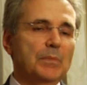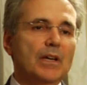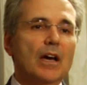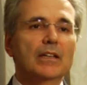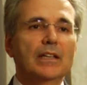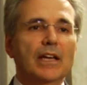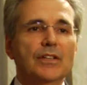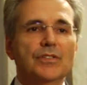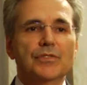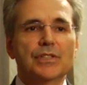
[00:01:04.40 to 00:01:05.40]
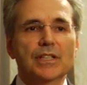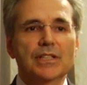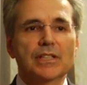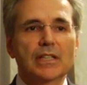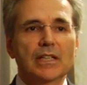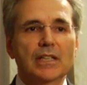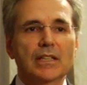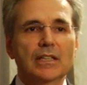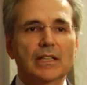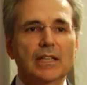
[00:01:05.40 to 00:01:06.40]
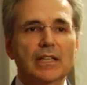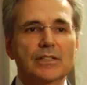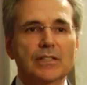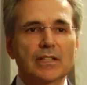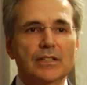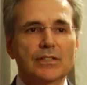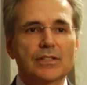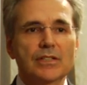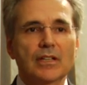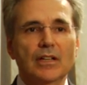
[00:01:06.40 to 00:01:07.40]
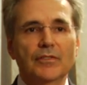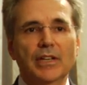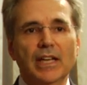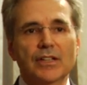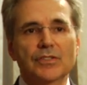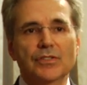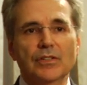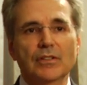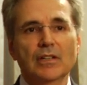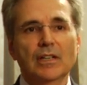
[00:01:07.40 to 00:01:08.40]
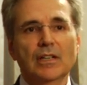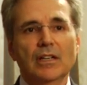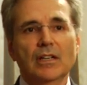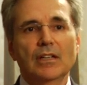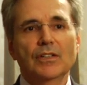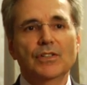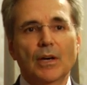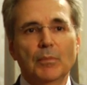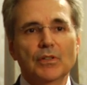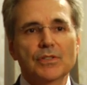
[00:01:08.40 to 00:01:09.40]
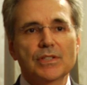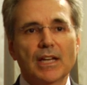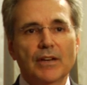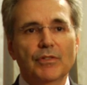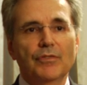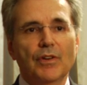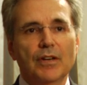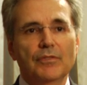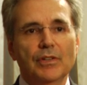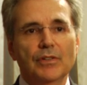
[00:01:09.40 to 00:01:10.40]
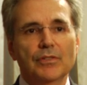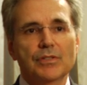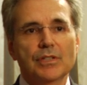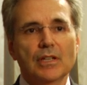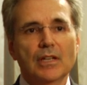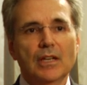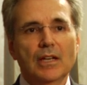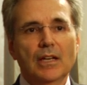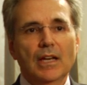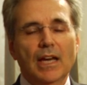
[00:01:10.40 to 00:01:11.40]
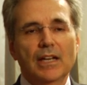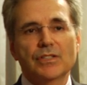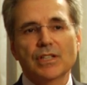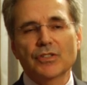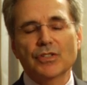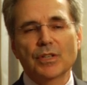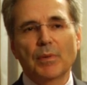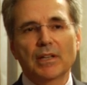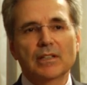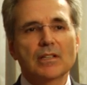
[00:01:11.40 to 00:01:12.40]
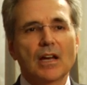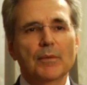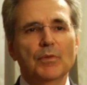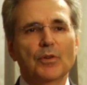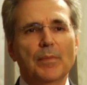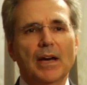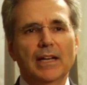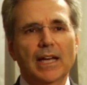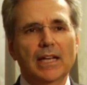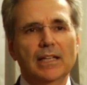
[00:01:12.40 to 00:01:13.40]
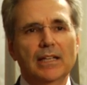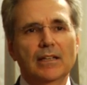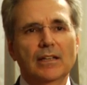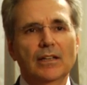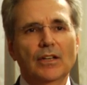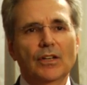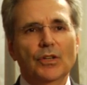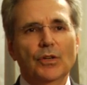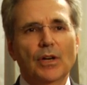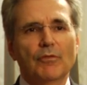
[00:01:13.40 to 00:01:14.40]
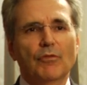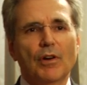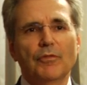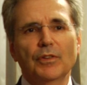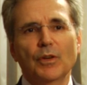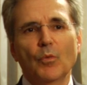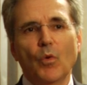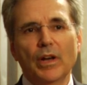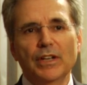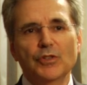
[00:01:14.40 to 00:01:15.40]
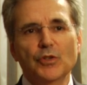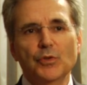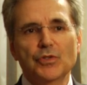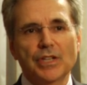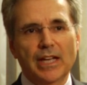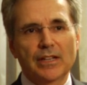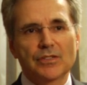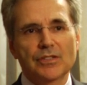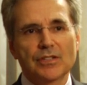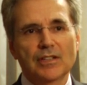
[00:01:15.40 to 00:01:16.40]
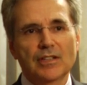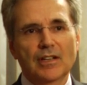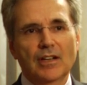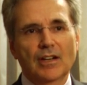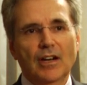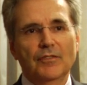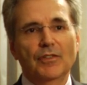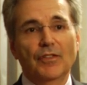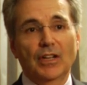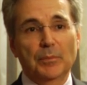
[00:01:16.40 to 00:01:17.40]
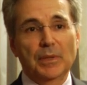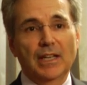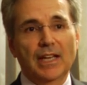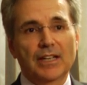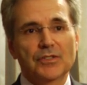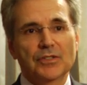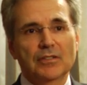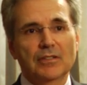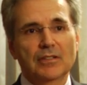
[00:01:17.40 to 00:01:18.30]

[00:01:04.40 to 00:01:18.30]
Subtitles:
beyond the age of 60, the incidence of cancer doubles every 5 years. And essentially, by the time you're about 80, you have roughly a 1 in 2 chance of developing cancer.